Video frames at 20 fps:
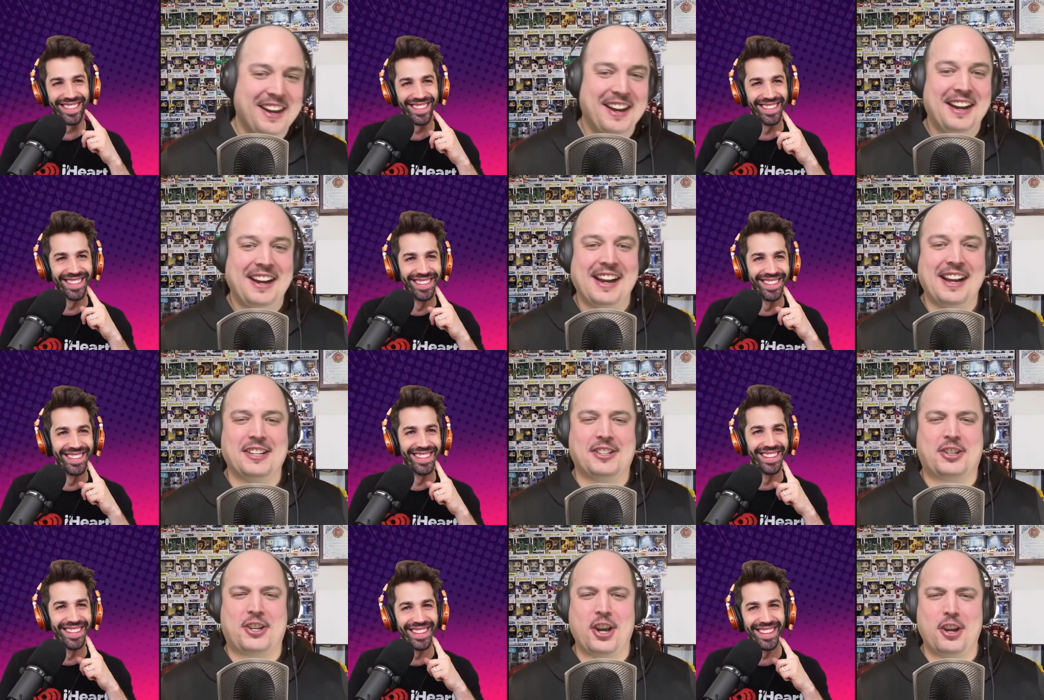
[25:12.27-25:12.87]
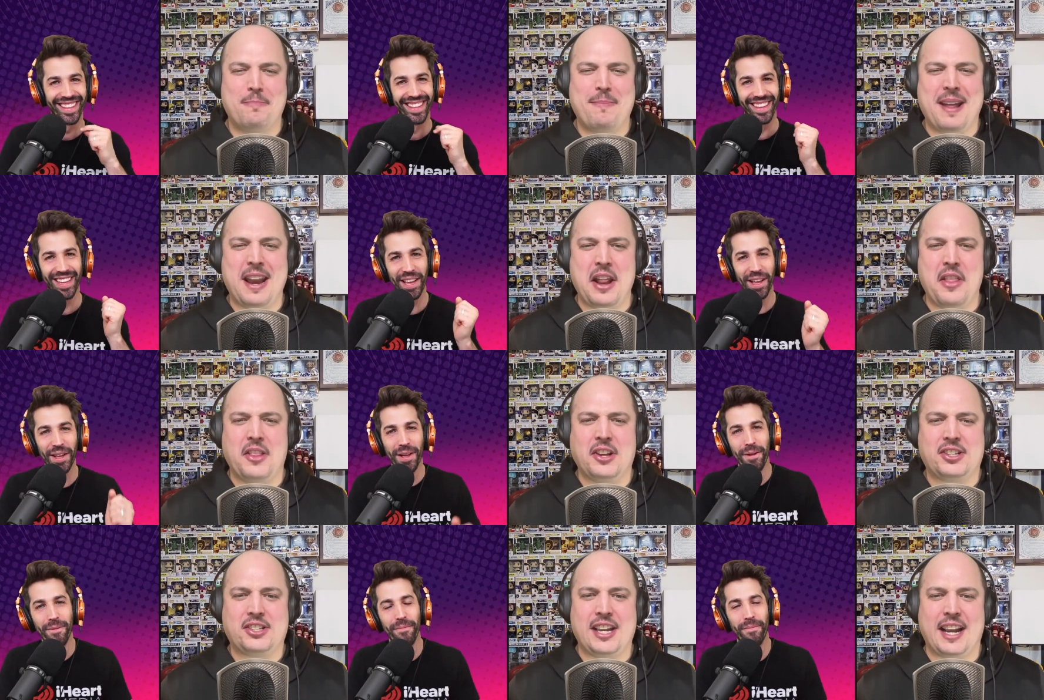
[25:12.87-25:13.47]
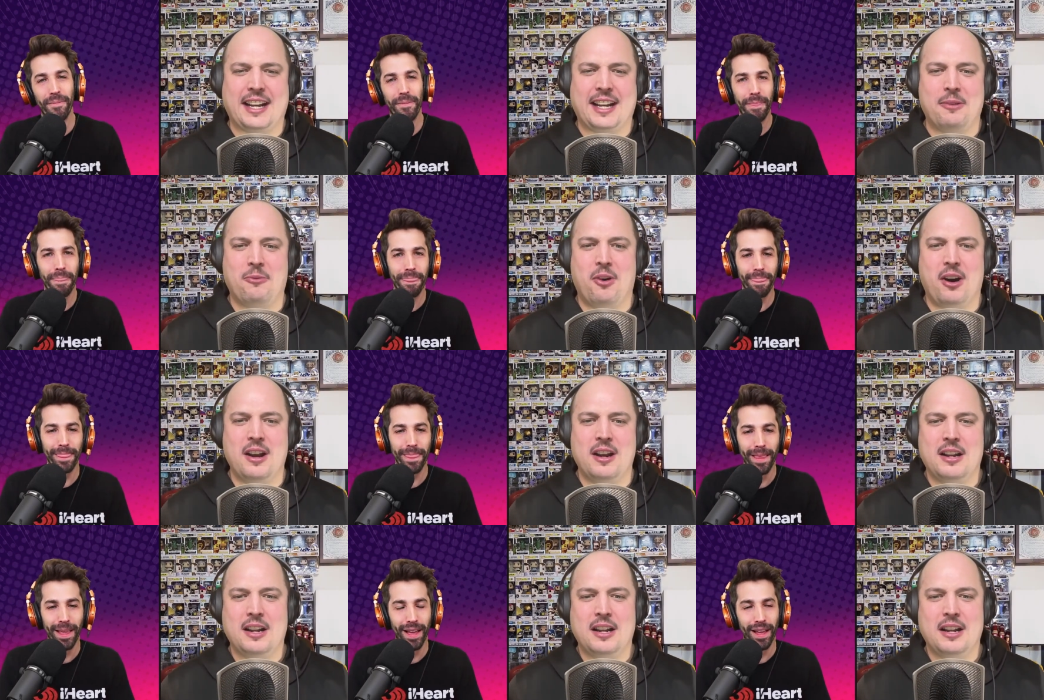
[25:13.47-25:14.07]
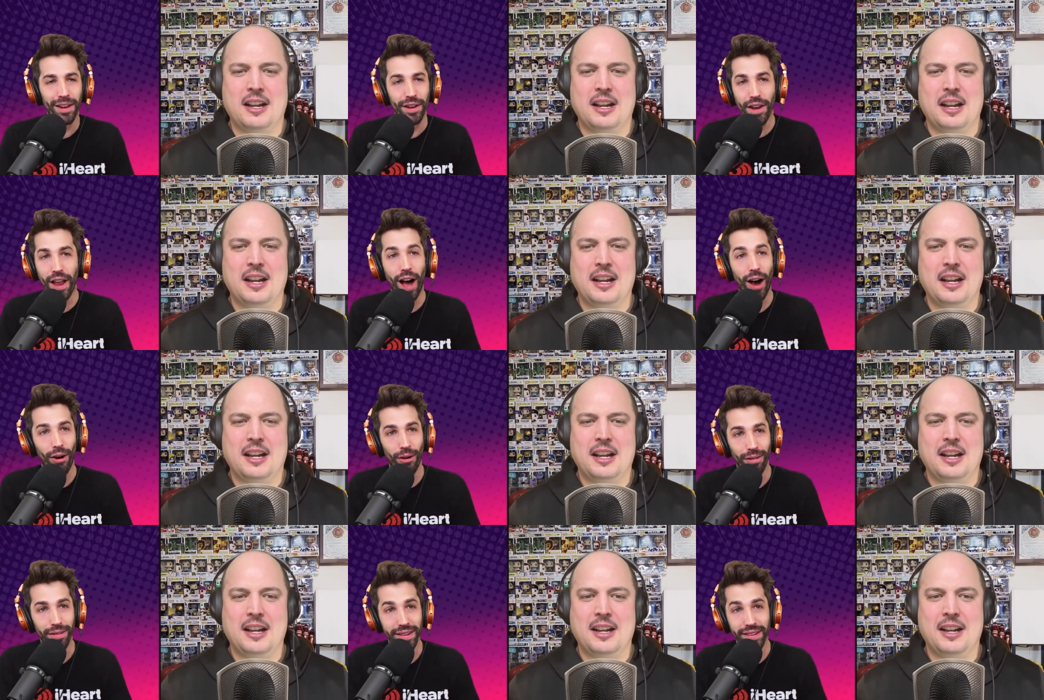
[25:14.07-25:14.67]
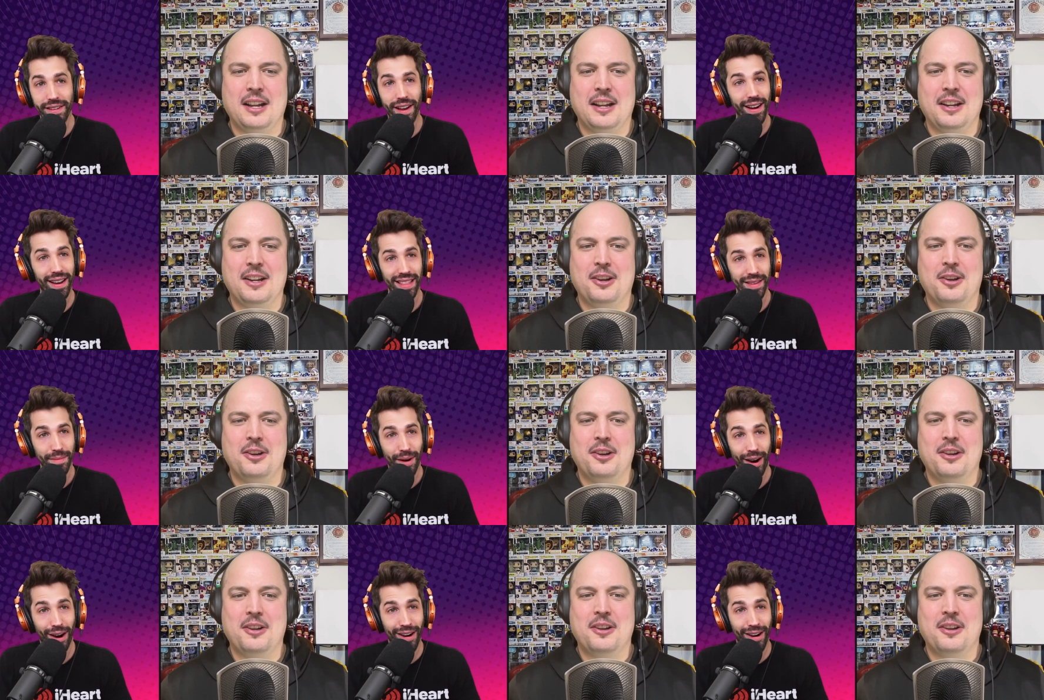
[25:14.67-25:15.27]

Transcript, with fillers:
Speaker 1: Is Goodman in the second one?
Speaker 2: No, none of them are.